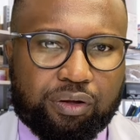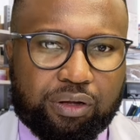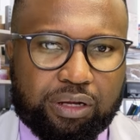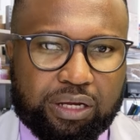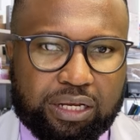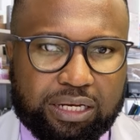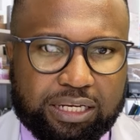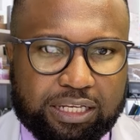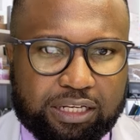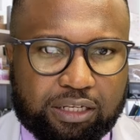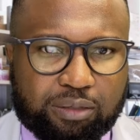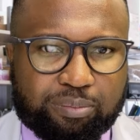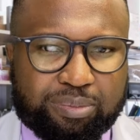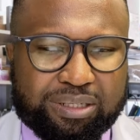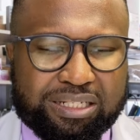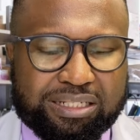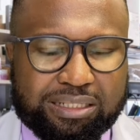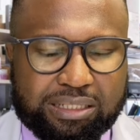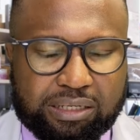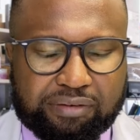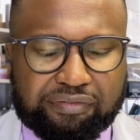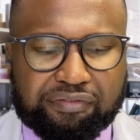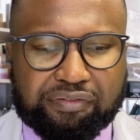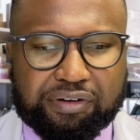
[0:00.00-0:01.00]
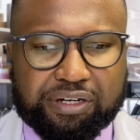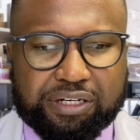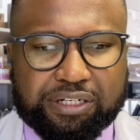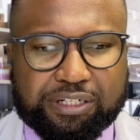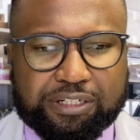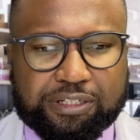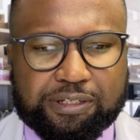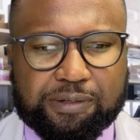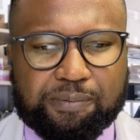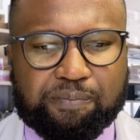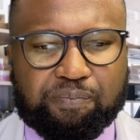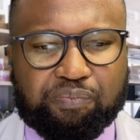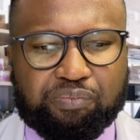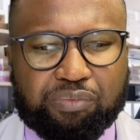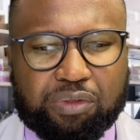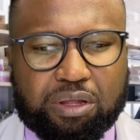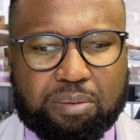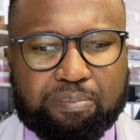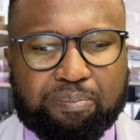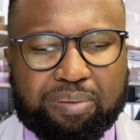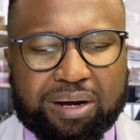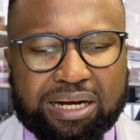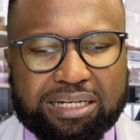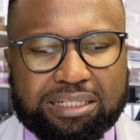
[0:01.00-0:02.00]
a little bit different,
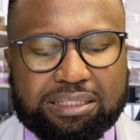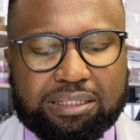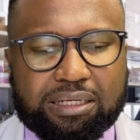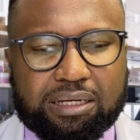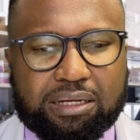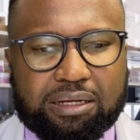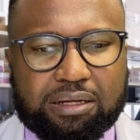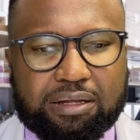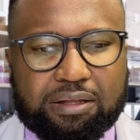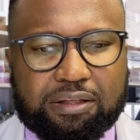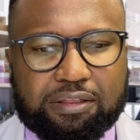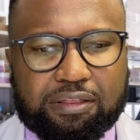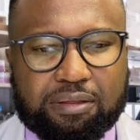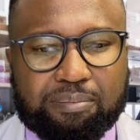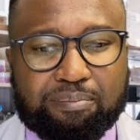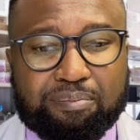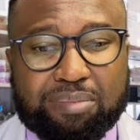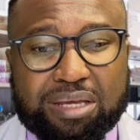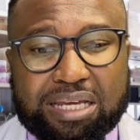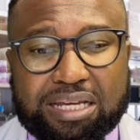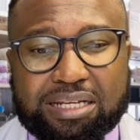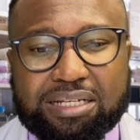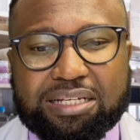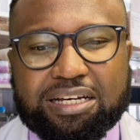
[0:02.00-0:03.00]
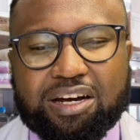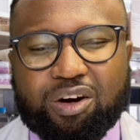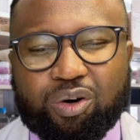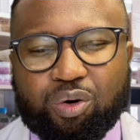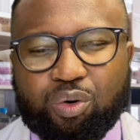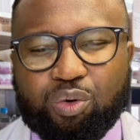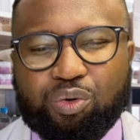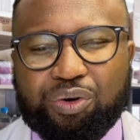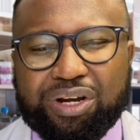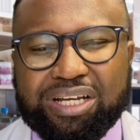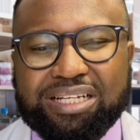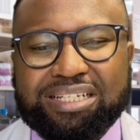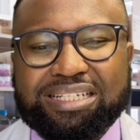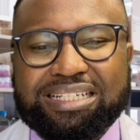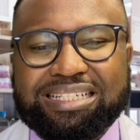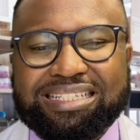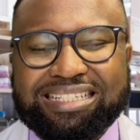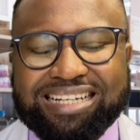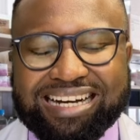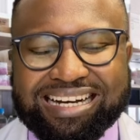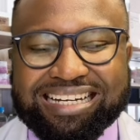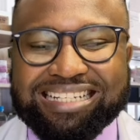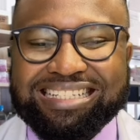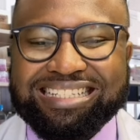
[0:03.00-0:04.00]
but the media already
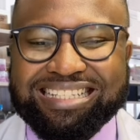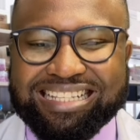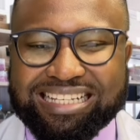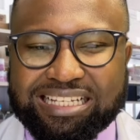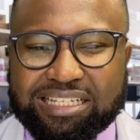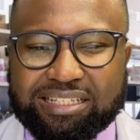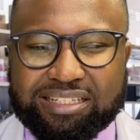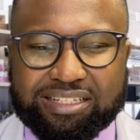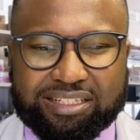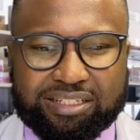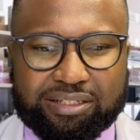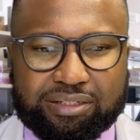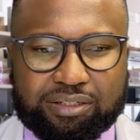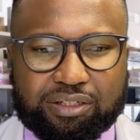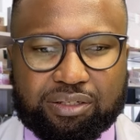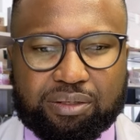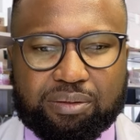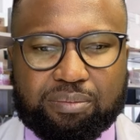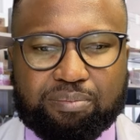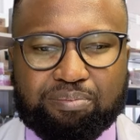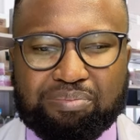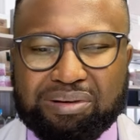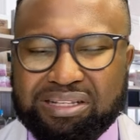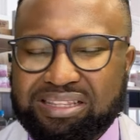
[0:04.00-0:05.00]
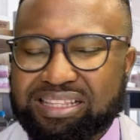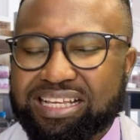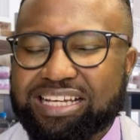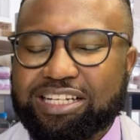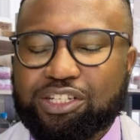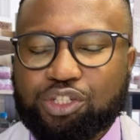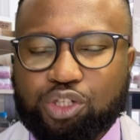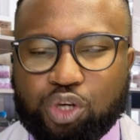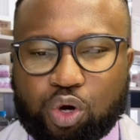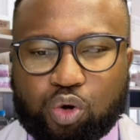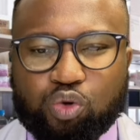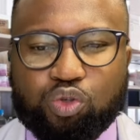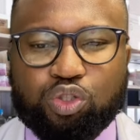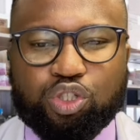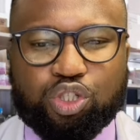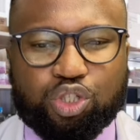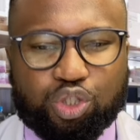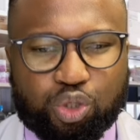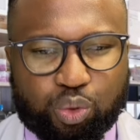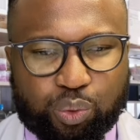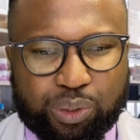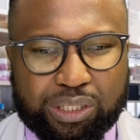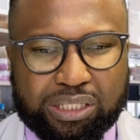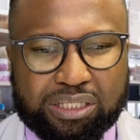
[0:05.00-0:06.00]
does this, but they don't
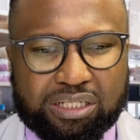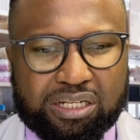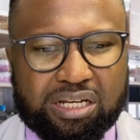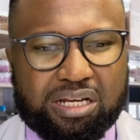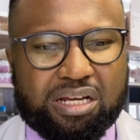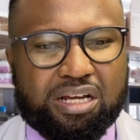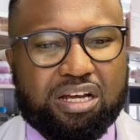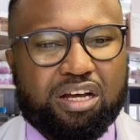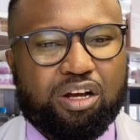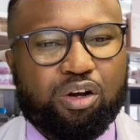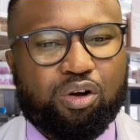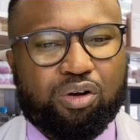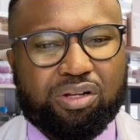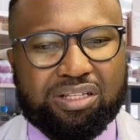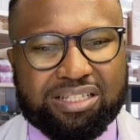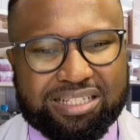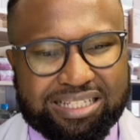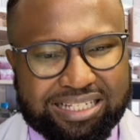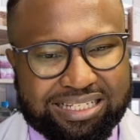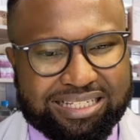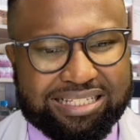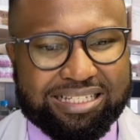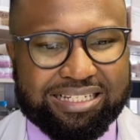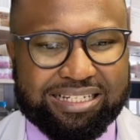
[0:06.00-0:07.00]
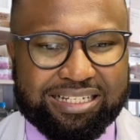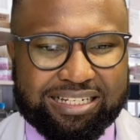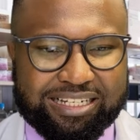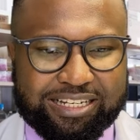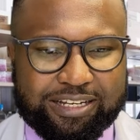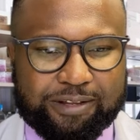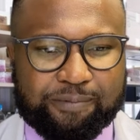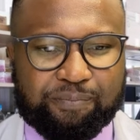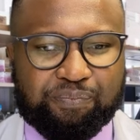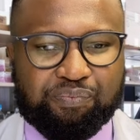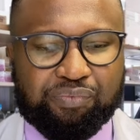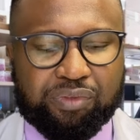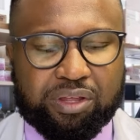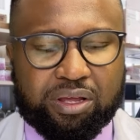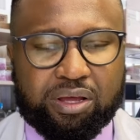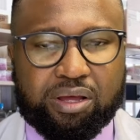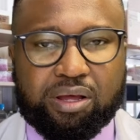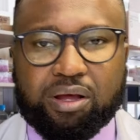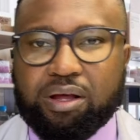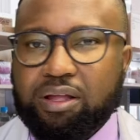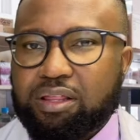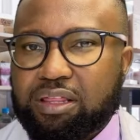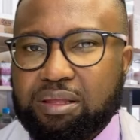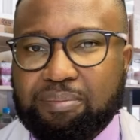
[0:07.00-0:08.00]
do it consistently.
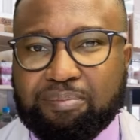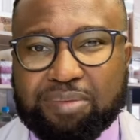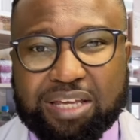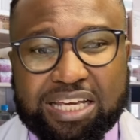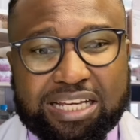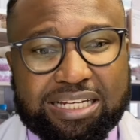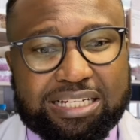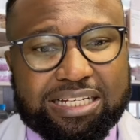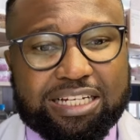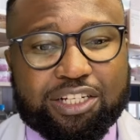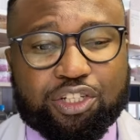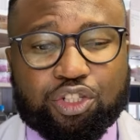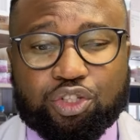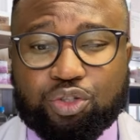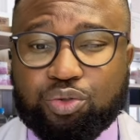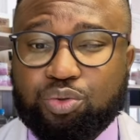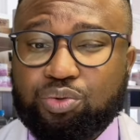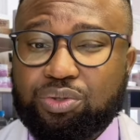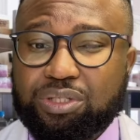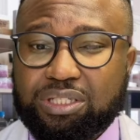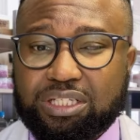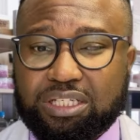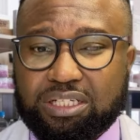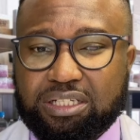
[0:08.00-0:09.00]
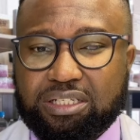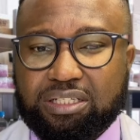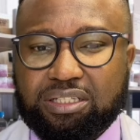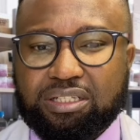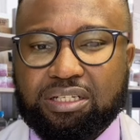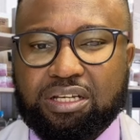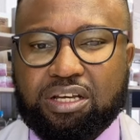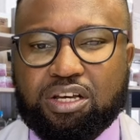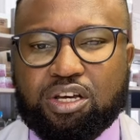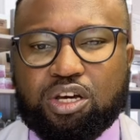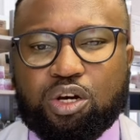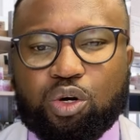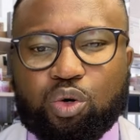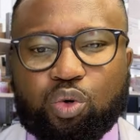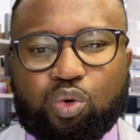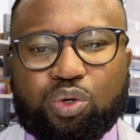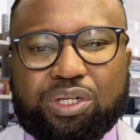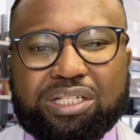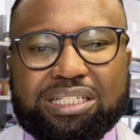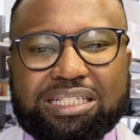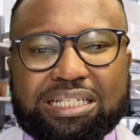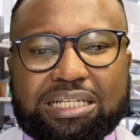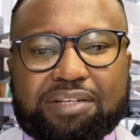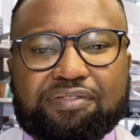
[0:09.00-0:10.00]
The media chooses who
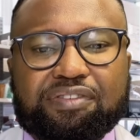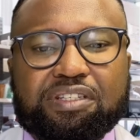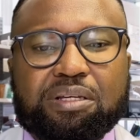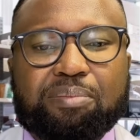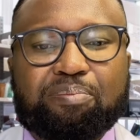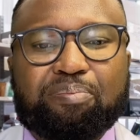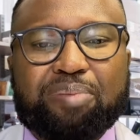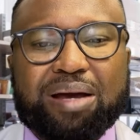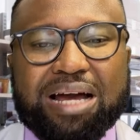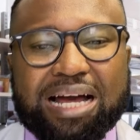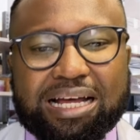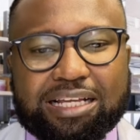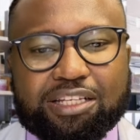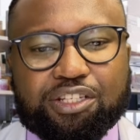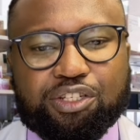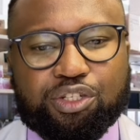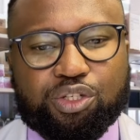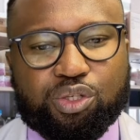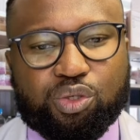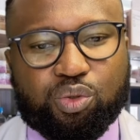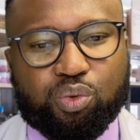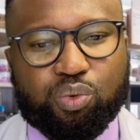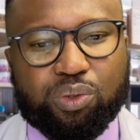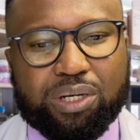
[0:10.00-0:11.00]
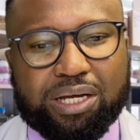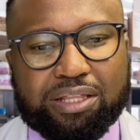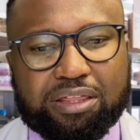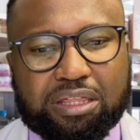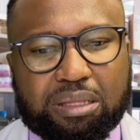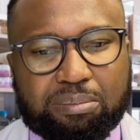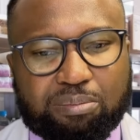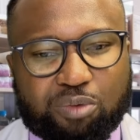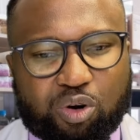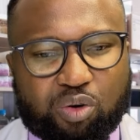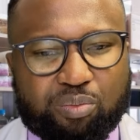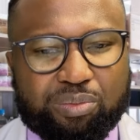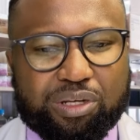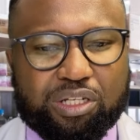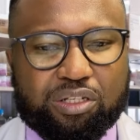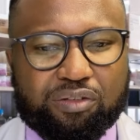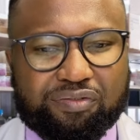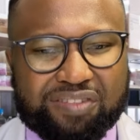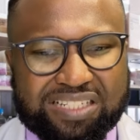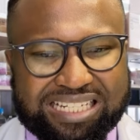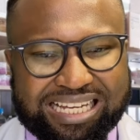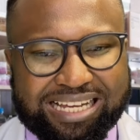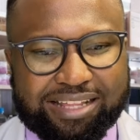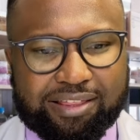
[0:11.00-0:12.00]
it gives a pass to at the moment
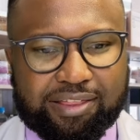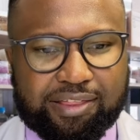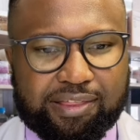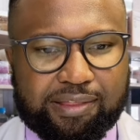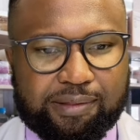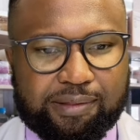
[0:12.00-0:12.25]
of death,